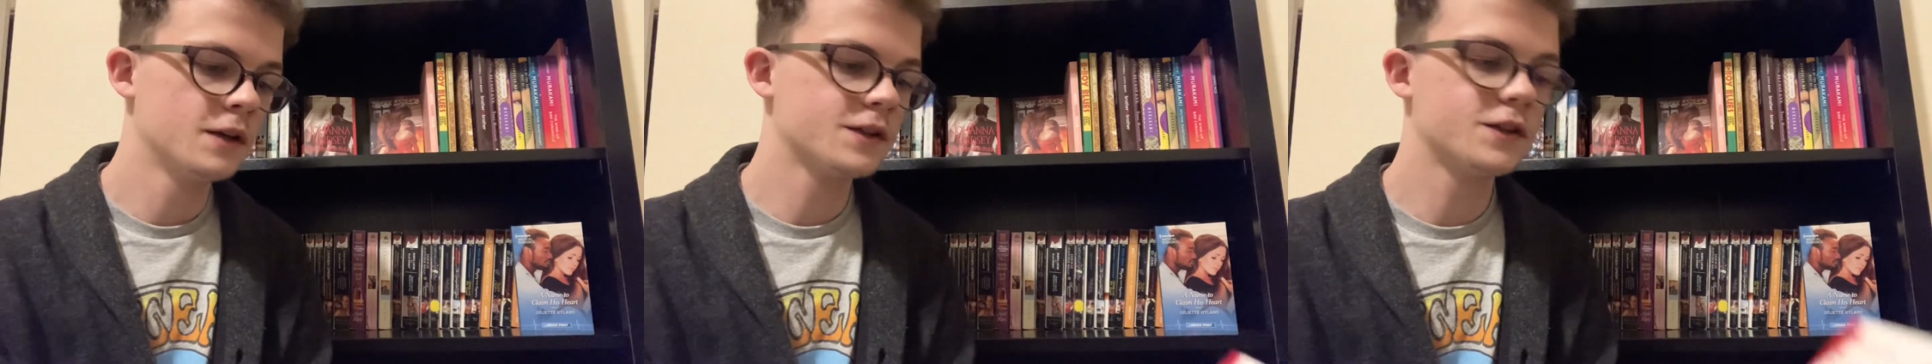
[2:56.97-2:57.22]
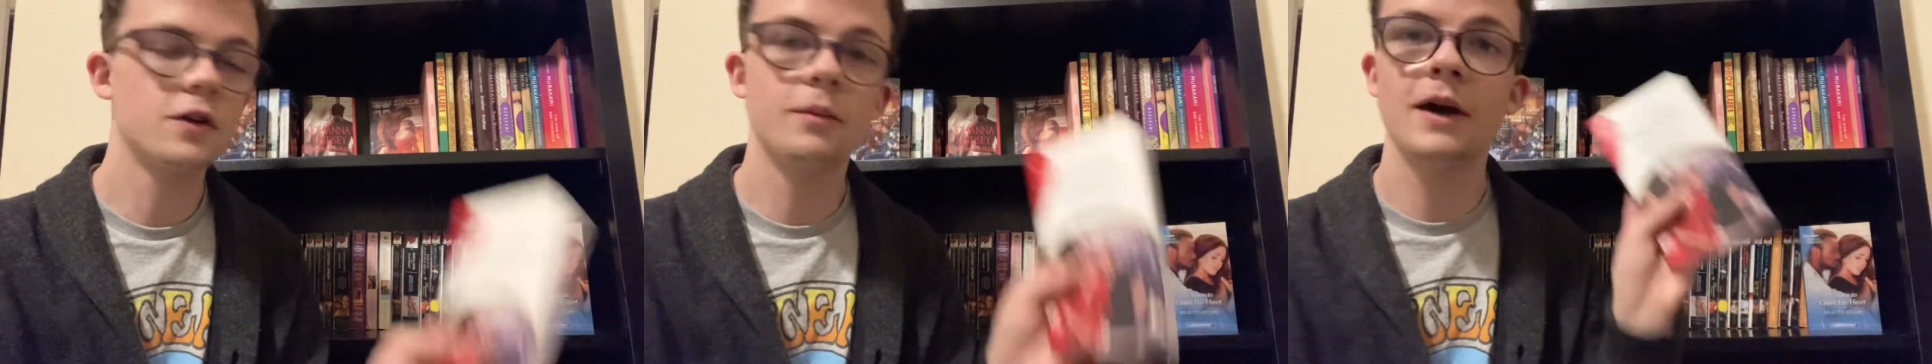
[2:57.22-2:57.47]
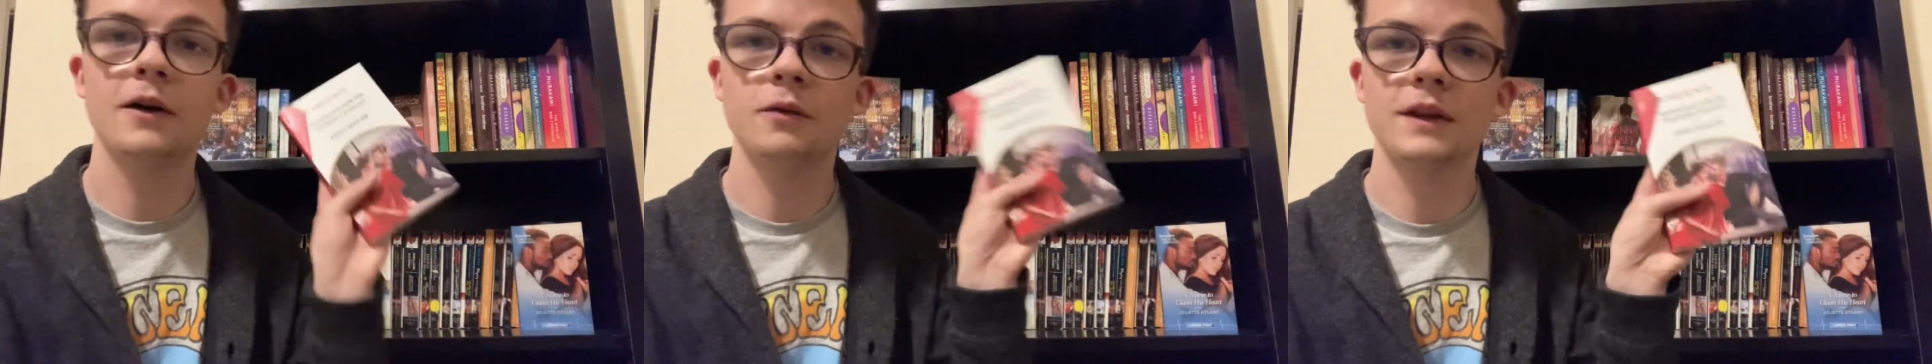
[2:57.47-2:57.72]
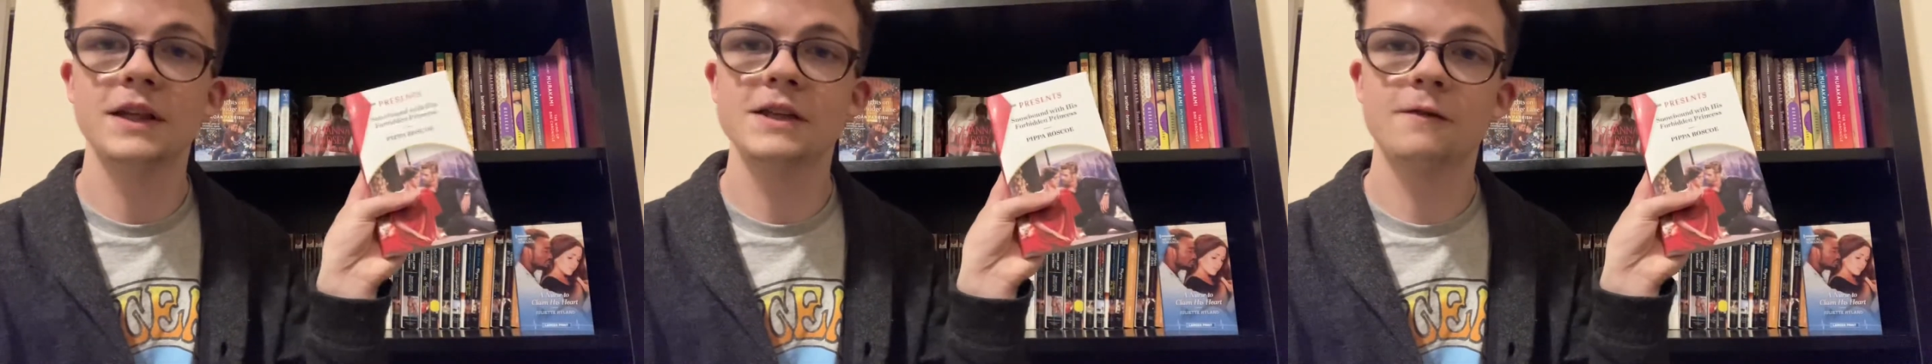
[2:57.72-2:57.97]
Snowbound
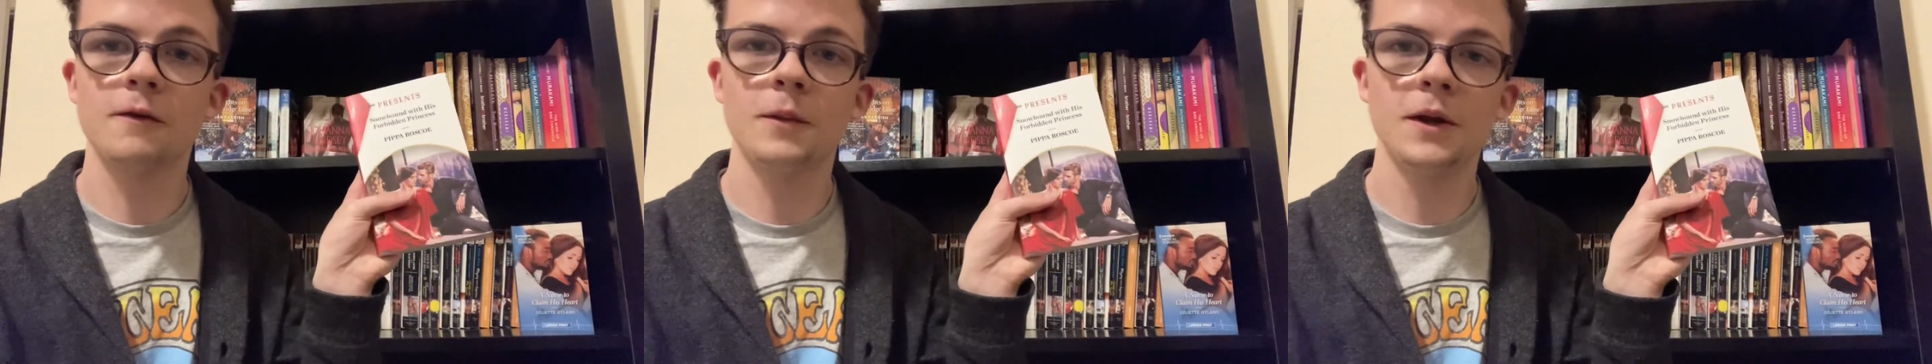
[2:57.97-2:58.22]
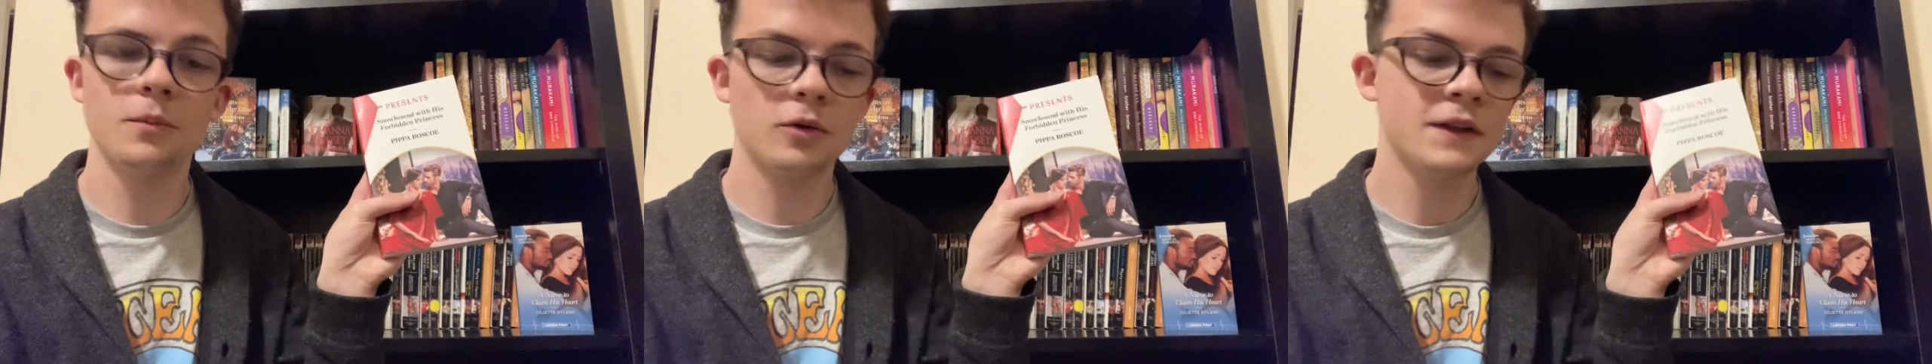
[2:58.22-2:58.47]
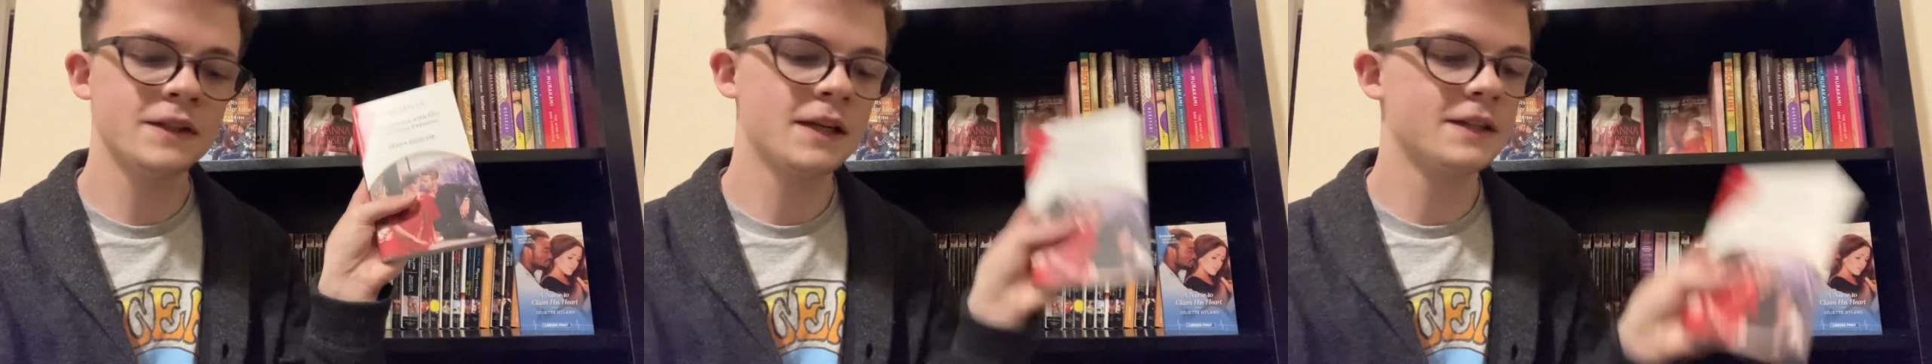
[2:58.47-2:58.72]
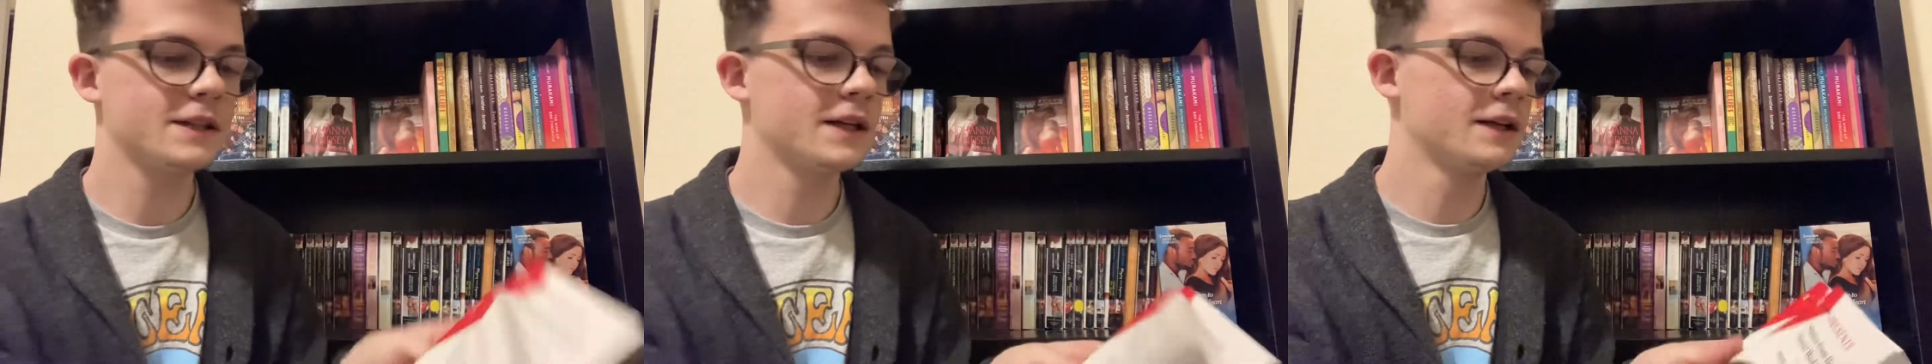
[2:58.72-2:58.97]
with His Forbidden Princess